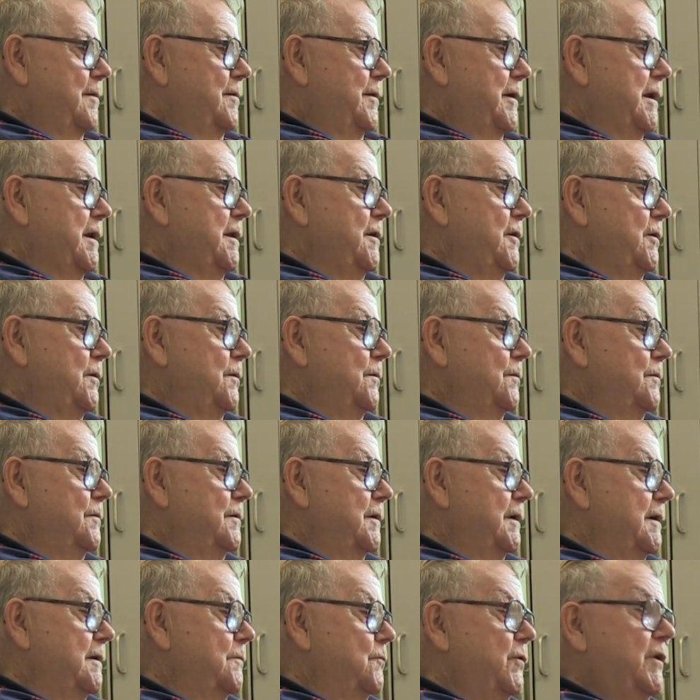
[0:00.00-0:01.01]
They knew
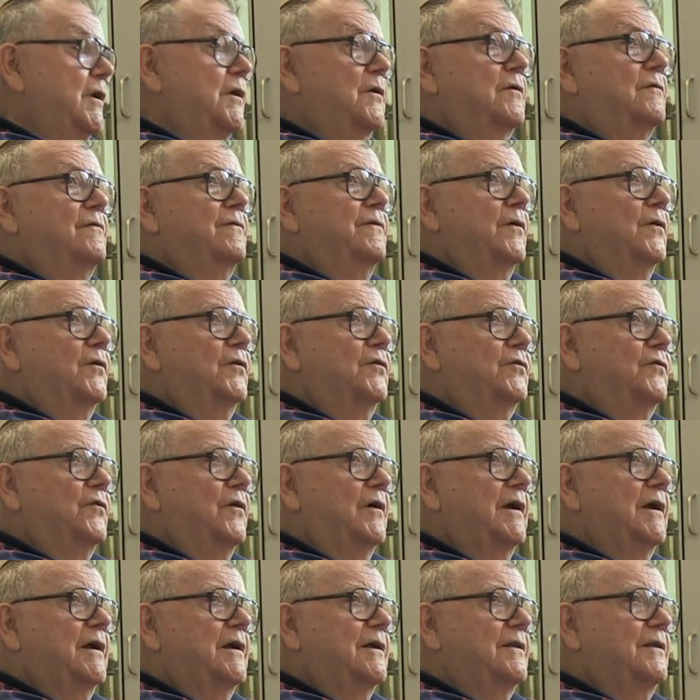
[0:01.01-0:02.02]
that we could first
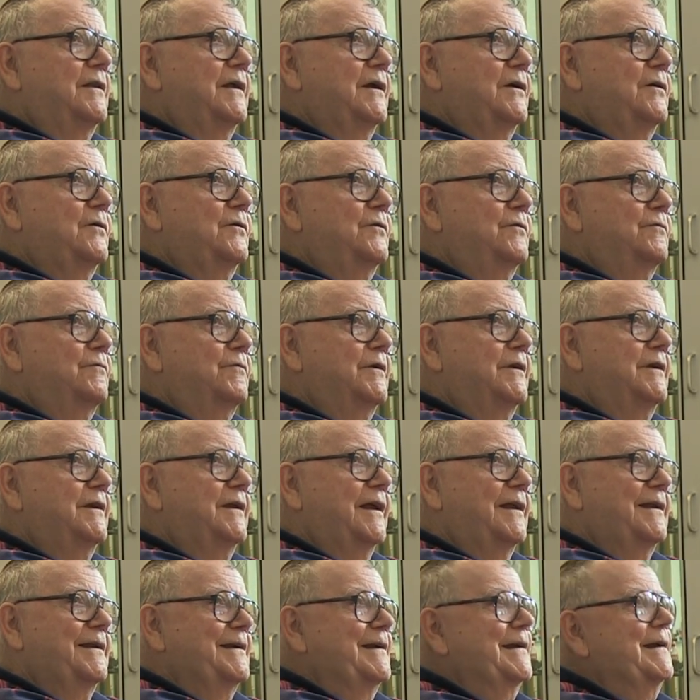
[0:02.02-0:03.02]
strike and they couldn't
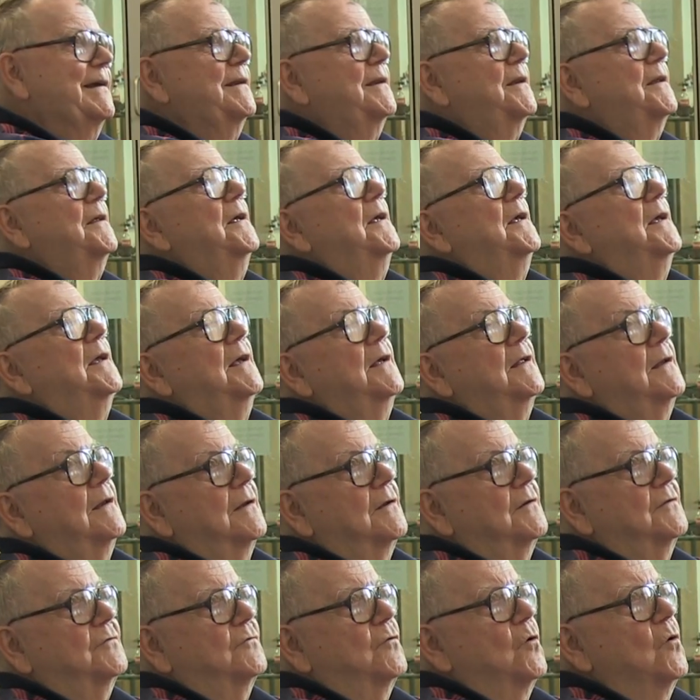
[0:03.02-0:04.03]
retaliate
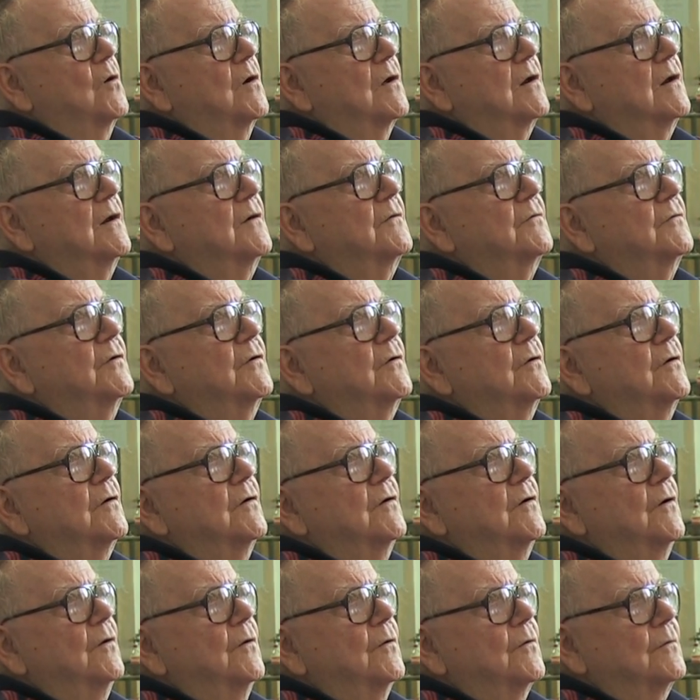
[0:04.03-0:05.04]
strong enough to
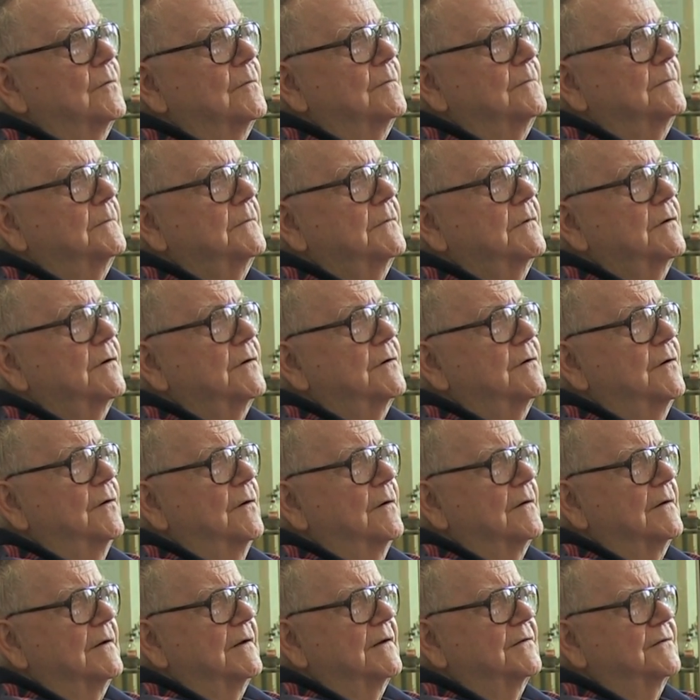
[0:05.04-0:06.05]

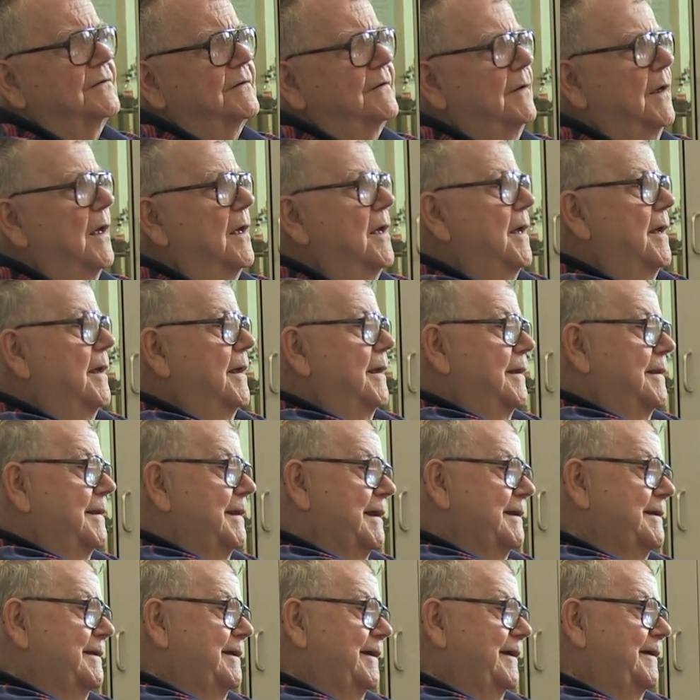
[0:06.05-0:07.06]
deter us. In
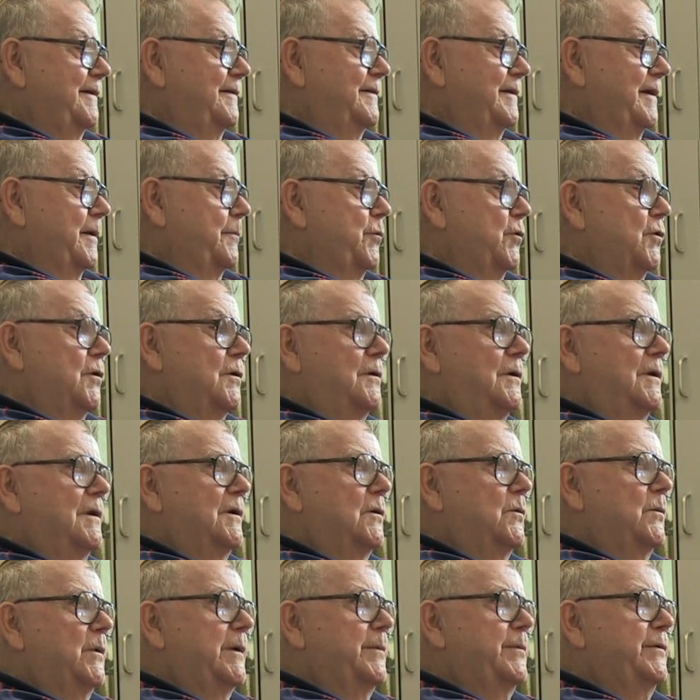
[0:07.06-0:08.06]
that case, they put all
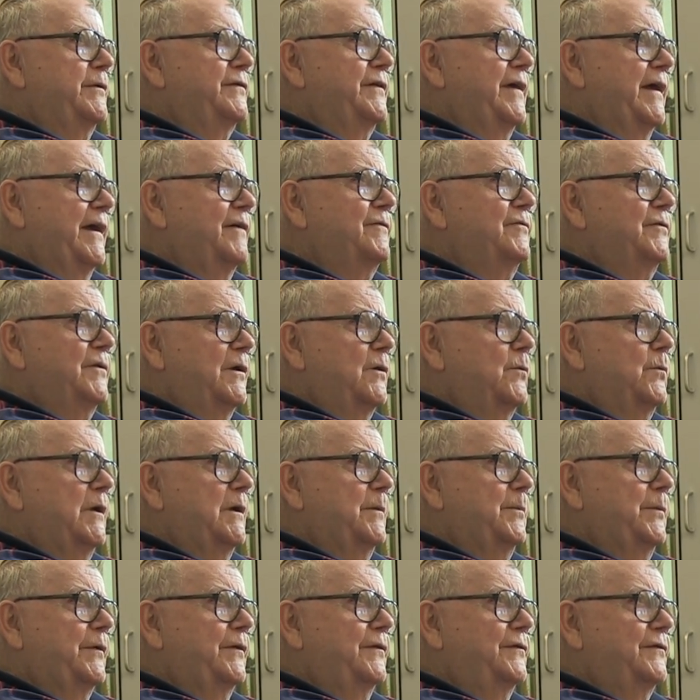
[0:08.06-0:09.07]
their weapons, half their
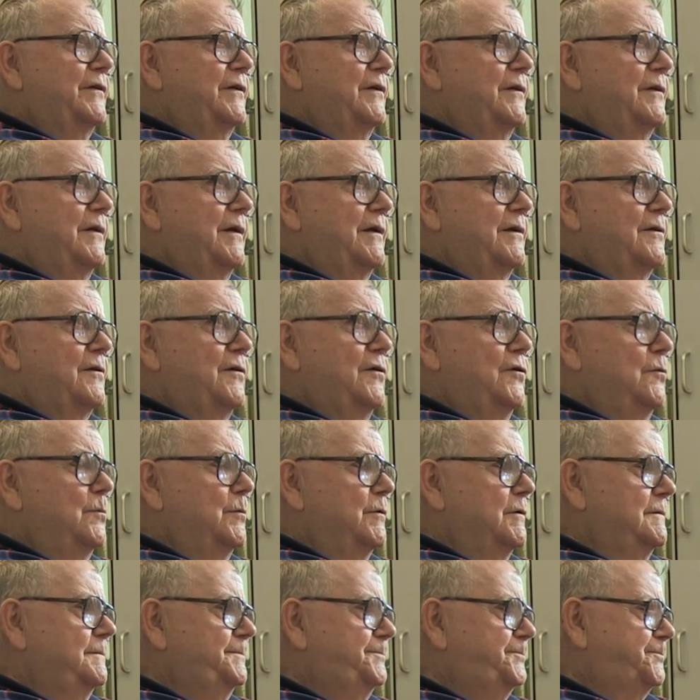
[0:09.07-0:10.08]
weapons, in
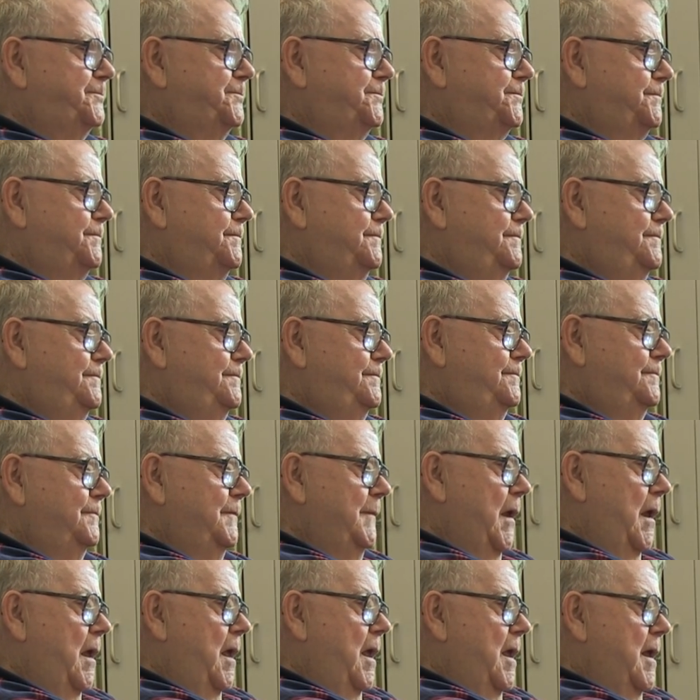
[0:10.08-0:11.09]
Cuba.
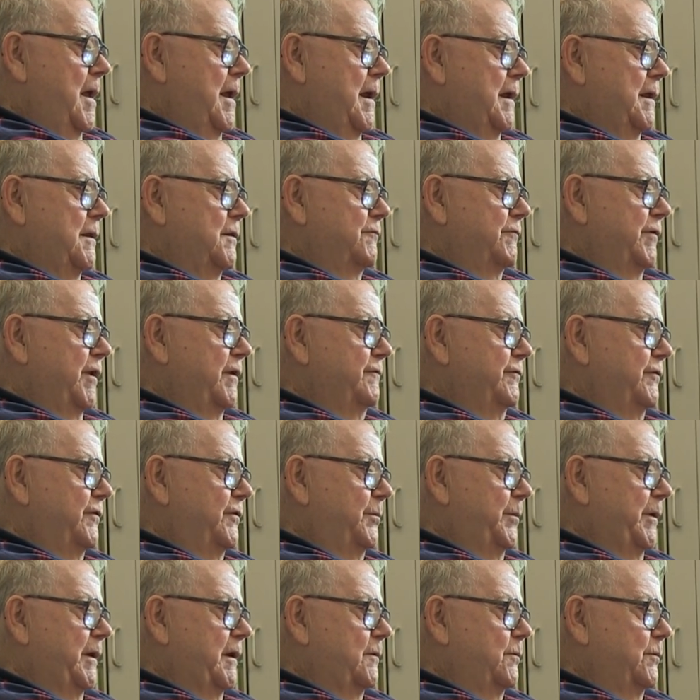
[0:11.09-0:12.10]
In the
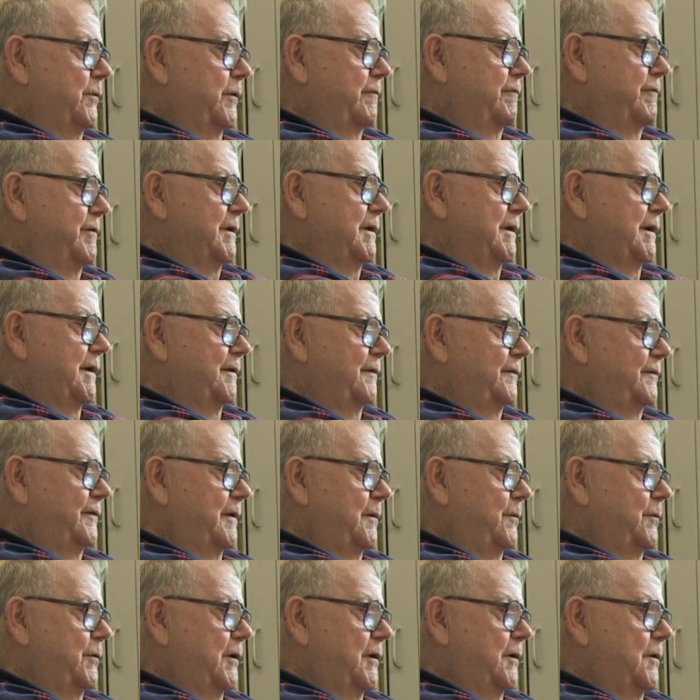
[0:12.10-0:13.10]
retrospect, we realized
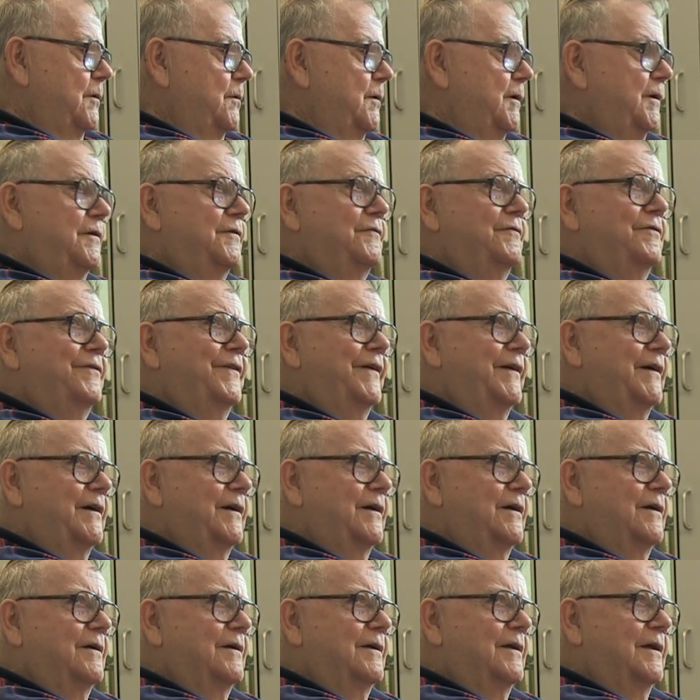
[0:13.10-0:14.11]
they were loaded to
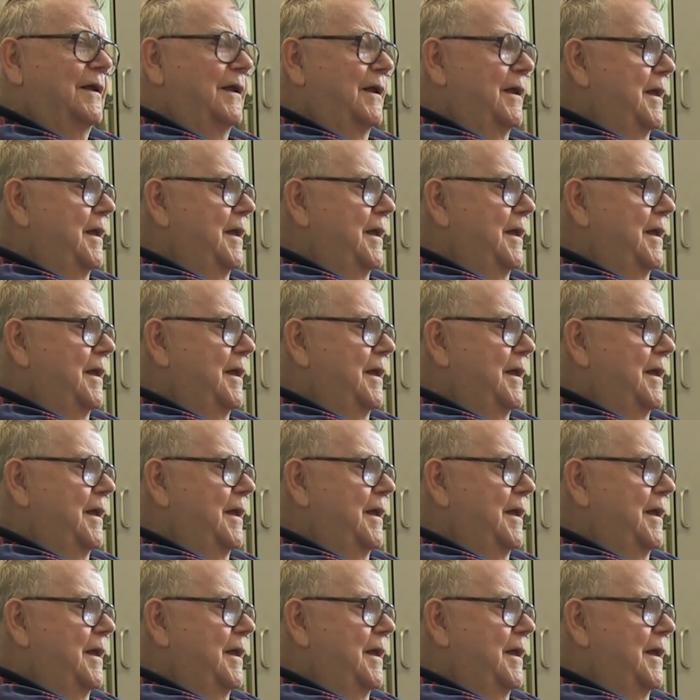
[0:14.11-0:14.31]
fire.